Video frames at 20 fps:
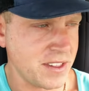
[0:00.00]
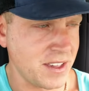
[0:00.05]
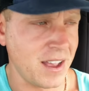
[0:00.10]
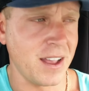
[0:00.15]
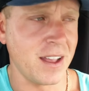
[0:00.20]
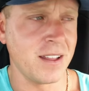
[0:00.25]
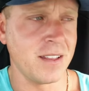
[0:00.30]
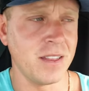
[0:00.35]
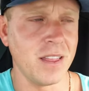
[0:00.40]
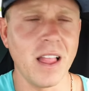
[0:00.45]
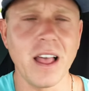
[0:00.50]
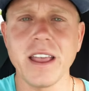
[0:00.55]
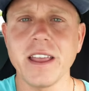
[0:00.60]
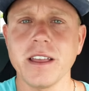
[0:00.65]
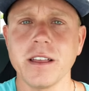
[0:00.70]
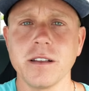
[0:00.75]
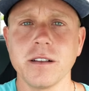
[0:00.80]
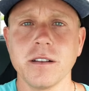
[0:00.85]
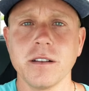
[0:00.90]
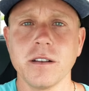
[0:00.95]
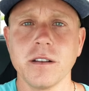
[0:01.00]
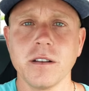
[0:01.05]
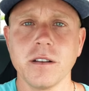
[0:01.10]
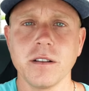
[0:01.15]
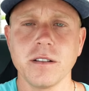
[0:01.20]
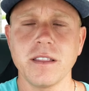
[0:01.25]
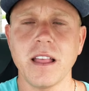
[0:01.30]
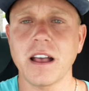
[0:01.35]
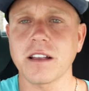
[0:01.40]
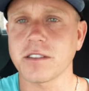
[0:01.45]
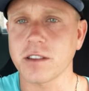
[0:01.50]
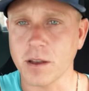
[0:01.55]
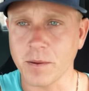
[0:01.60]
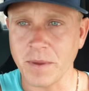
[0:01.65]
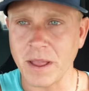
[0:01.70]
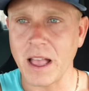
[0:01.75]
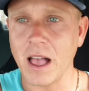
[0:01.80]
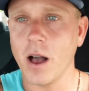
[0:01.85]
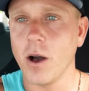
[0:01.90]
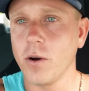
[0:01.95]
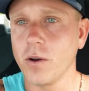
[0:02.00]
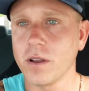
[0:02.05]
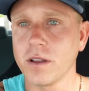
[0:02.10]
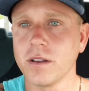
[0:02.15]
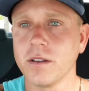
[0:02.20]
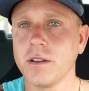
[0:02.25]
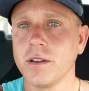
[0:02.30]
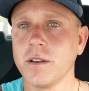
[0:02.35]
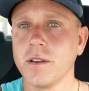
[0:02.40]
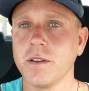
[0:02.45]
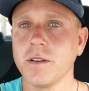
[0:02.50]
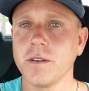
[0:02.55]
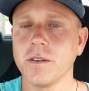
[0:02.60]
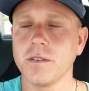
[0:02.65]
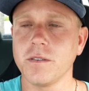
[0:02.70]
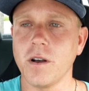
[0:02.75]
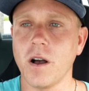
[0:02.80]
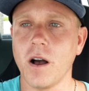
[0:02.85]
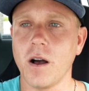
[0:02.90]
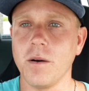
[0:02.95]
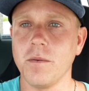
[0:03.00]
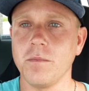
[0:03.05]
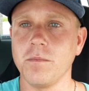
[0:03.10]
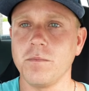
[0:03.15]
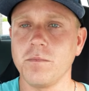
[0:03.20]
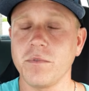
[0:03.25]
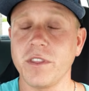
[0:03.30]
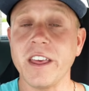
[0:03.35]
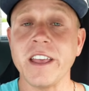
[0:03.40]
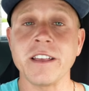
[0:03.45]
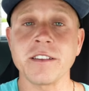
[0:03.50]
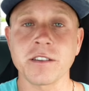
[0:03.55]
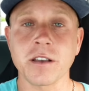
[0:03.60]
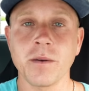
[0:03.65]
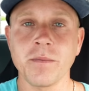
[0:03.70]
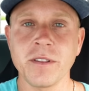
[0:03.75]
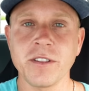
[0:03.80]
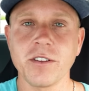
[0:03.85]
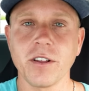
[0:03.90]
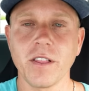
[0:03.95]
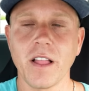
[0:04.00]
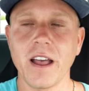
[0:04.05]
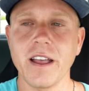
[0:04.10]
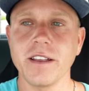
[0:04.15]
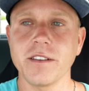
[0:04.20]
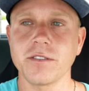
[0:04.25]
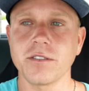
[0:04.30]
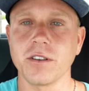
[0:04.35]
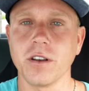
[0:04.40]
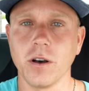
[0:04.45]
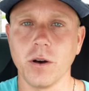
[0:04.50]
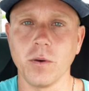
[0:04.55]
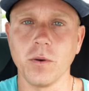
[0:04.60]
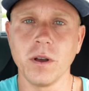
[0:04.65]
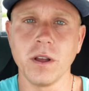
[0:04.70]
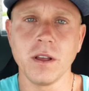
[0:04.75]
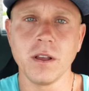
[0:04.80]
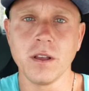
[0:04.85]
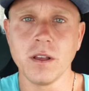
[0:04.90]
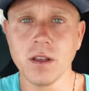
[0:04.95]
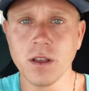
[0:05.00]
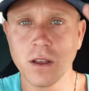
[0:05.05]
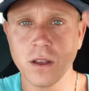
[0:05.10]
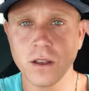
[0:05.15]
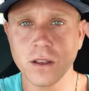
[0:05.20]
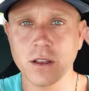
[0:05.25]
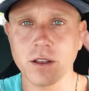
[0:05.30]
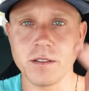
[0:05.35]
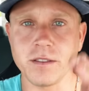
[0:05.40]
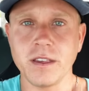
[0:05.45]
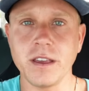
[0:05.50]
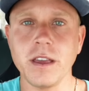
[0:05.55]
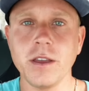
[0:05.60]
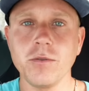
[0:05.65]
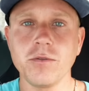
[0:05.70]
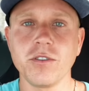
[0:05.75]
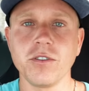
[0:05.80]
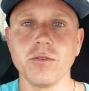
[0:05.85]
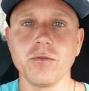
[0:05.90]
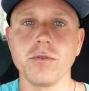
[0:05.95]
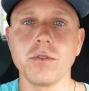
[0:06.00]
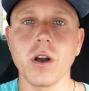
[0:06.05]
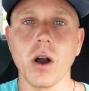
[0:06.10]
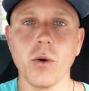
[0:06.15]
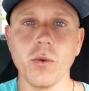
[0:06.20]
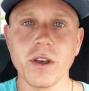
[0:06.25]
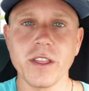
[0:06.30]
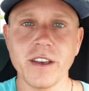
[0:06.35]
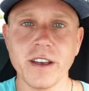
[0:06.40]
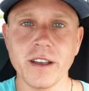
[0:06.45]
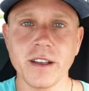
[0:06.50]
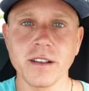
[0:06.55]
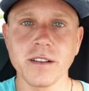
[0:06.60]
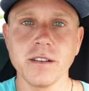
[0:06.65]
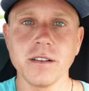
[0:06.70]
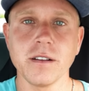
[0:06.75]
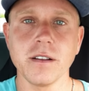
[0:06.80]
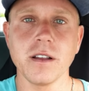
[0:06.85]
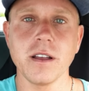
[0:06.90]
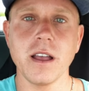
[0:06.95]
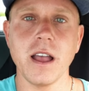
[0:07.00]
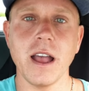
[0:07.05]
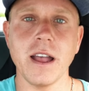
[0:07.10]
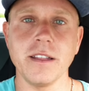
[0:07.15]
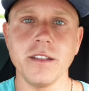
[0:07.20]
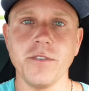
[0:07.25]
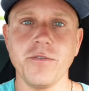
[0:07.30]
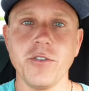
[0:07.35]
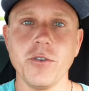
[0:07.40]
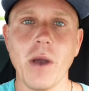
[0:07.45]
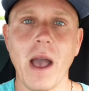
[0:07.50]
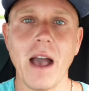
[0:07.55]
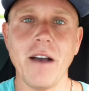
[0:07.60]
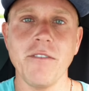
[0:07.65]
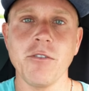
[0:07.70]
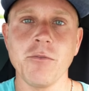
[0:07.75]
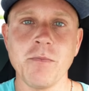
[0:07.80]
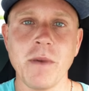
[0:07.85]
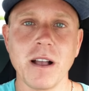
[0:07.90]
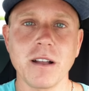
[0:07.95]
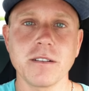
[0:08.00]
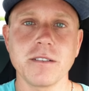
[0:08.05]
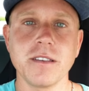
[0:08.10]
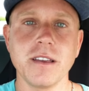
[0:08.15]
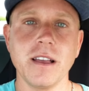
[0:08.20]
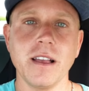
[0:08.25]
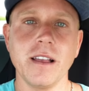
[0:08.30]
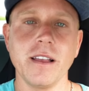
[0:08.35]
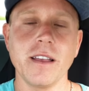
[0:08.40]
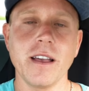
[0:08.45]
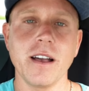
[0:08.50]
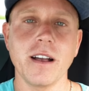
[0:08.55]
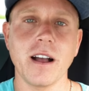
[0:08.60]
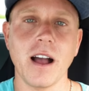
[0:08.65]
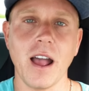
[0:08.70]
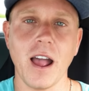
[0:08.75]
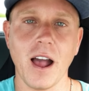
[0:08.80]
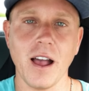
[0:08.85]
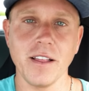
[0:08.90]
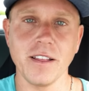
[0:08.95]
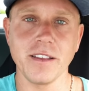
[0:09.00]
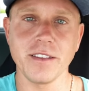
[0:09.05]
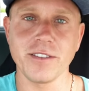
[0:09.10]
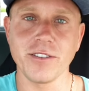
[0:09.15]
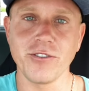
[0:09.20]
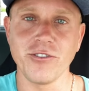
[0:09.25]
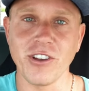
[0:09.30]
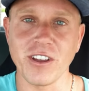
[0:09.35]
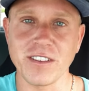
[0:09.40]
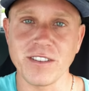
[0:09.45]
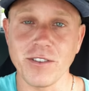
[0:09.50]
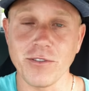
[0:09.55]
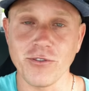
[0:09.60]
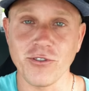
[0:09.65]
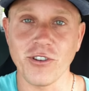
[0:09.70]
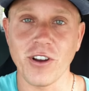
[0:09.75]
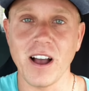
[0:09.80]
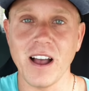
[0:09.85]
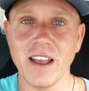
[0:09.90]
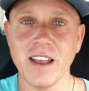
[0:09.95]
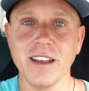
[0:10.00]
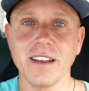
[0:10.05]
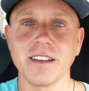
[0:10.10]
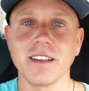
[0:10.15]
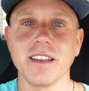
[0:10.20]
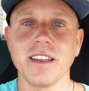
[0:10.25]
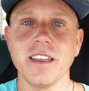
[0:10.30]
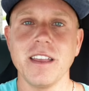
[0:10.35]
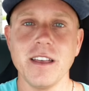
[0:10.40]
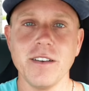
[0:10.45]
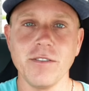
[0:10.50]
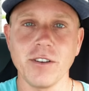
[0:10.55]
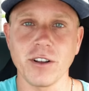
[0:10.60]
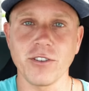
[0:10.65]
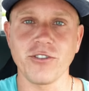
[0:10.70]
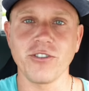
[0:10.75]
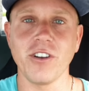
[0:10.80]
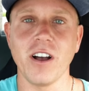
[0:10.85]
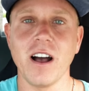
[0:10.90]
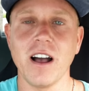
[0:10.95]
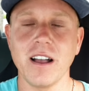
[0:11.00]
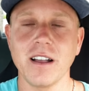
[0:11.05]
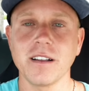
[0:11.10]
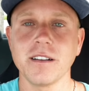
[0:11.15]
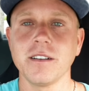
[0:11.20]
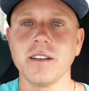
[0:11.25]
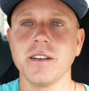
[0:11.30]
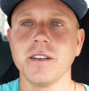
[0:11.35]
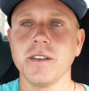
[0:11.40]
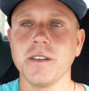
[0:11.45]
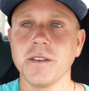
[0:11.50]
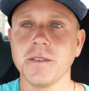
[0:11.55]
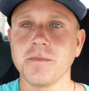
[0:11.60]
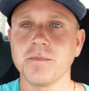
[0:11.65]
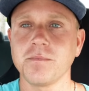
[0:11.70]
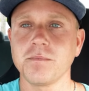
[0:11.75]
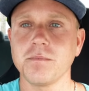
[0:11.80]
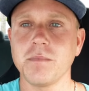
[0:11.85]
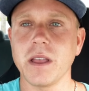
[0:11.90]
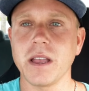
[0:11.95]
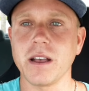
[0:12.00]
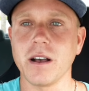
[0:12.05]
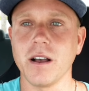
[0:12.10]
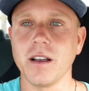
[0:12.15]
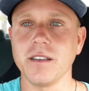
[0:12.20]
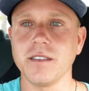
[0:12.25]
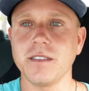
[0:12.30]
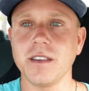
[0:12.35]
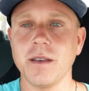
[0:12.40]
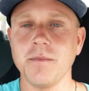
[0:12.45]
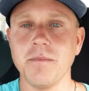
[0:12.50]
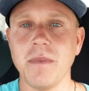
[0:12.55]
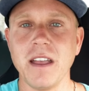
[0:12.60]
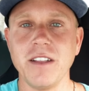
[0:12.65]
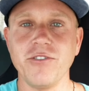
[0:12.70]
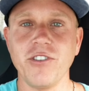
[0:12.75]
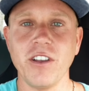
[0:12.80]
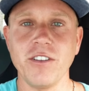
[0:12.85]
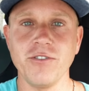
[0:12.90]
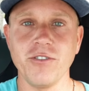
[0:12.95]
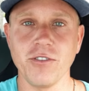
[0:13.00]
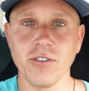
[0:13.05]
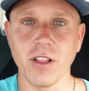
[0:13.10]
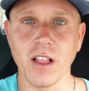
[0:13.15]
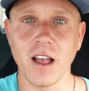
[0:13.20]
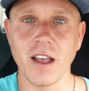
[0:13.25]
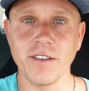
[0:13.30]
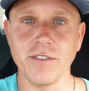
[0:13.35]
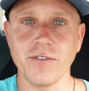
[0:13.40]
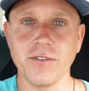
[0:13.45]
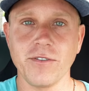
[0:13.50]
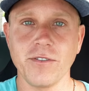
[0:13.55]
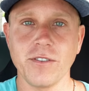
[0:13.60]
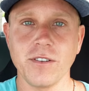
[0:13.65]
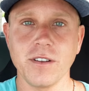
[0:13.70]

and light that's coming out, things coming to light. So continue to go within, and if you haven't meditated yet, I highly suggest you try it. Give it a shot, because it may change your life